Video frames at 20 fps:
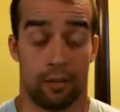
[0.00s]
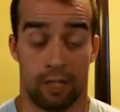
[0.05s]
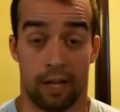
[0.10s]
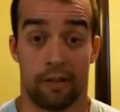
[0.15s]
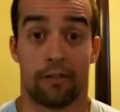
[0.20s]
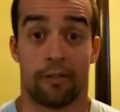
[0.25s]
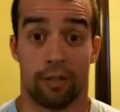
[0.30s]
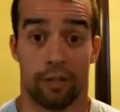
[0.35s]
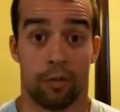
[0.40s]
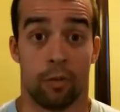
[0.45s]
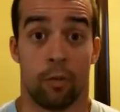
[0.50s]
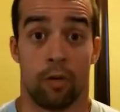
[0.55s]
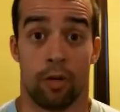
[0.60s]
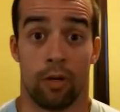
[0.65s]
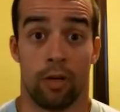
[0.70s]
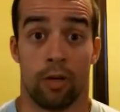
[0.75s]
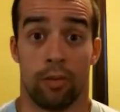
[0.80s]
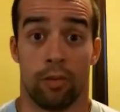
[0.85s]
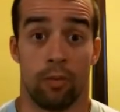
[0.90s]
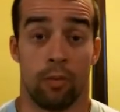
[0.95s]
Definitely
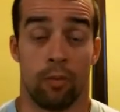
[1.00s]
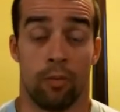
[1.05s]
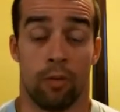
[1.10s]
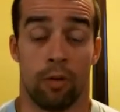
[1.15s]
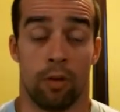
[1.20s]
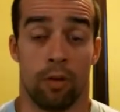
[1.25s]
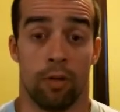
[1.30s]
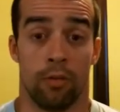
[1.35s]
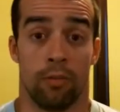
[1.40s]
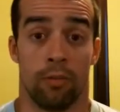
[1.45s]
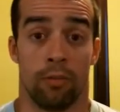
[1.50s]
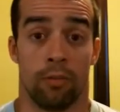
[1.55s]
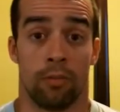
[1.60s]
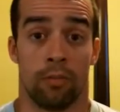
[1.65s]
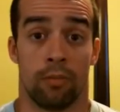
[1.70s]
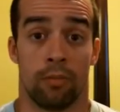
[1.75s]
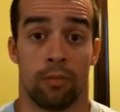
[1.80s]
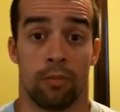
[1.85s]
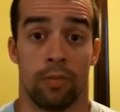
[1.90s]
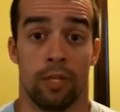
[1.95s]
want to
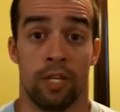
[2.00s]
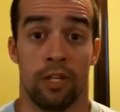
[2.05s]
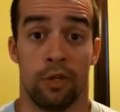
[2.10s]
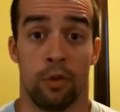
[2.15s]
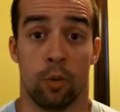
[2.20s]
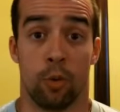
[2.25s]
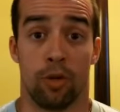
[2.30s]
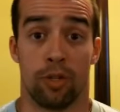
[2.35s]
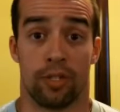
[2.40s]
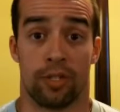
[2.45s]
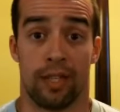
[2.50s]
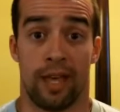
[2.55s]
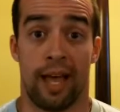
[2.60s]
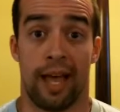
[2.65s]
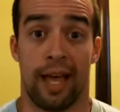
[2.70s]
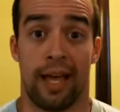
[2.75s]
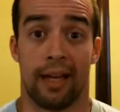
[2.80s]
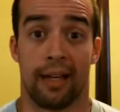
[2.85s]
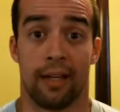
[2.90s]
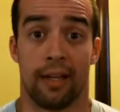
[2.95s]
endorse
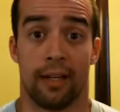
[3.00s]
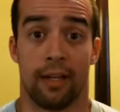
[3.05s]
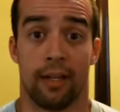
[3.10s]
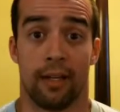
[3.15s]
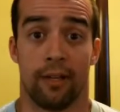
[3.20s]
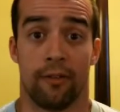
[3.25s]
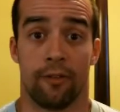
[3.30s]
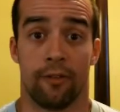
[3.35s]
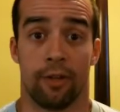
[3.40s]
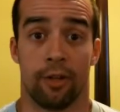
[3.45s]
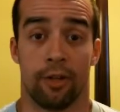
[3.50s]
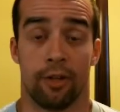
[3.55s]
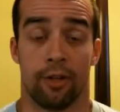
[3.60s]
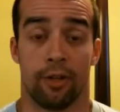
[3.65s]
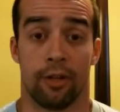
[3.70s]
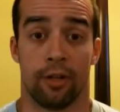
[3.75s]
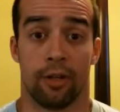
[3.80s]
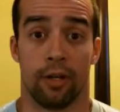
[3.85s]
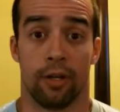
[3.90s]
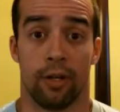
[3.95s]
that if
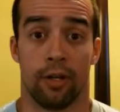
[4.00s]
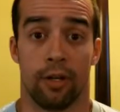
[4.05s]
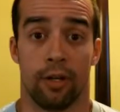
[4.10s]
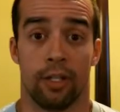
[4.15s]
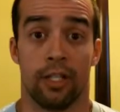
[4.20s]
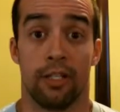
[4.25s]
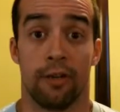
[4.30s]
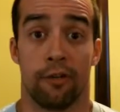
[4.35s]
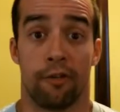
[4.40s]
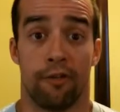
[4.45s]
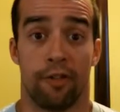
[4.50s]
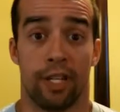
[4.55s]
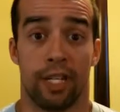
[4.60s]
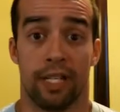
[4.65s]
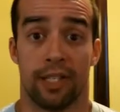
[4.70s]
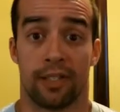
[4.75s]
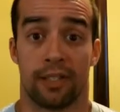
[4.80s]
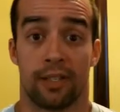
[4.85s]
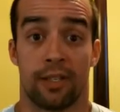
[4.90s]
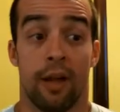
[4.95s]
you're into
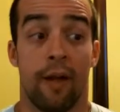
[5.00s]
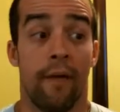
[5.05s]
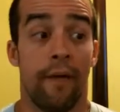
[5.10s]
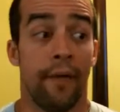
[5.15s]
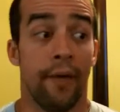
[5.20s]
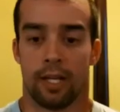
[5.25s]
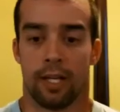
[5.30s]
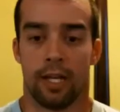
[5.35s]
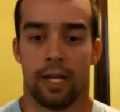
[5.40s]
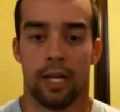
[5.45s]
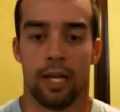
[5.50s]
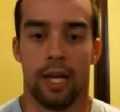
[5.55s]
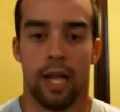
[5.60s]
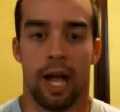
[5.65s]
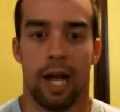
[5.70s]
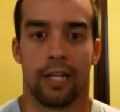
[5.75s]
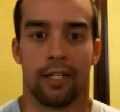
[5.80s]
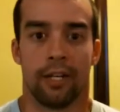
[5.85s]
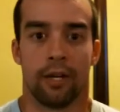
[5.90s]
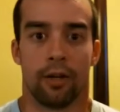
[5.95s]
fitness.
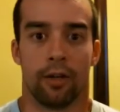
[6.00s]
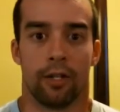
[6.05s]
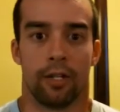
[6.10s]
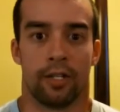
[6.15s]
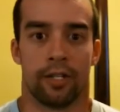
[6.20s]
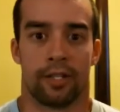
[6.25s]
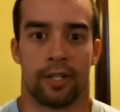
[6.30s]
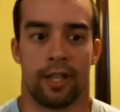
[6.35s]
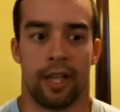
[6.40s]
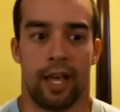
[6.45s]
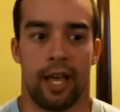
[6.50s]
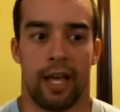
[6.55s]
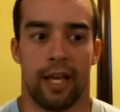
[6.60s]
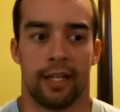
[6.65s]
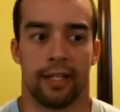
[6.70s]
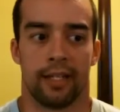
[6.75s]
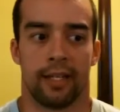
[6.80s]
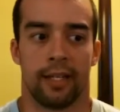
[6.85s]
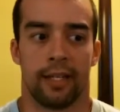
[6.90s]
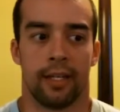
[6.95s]
I noticed
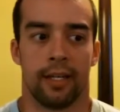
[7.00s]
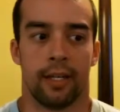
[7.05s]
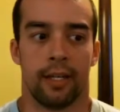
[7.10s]
that